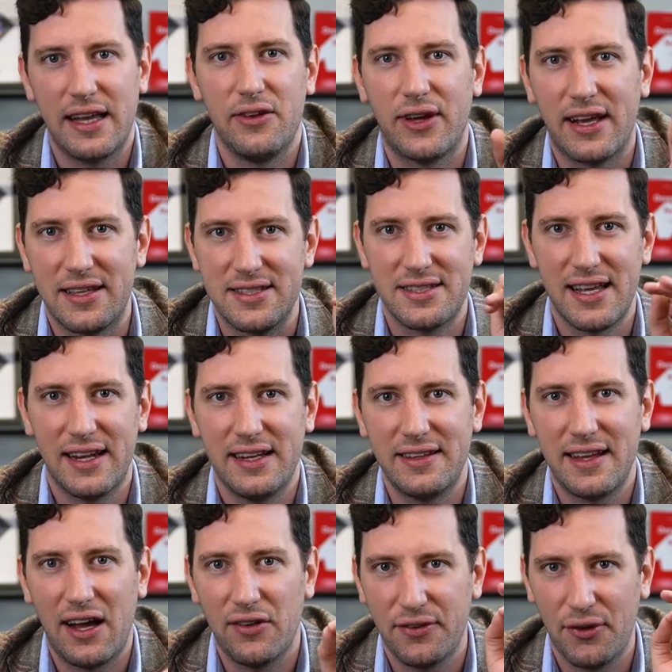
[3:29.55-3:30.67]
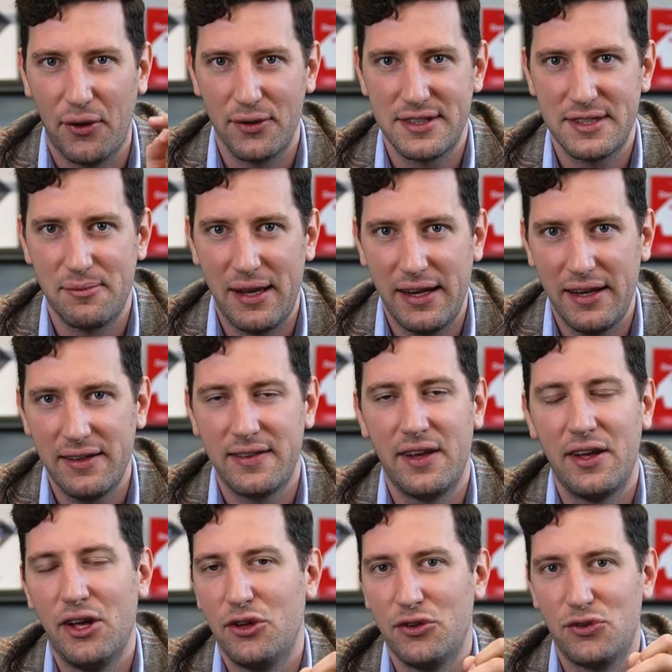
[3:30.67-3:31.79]
and you can send it out automated
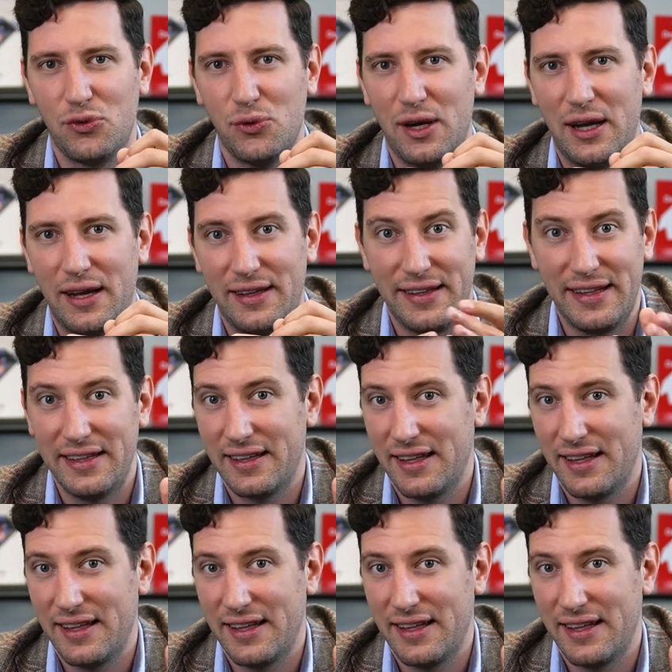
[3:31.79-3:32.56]
to a lead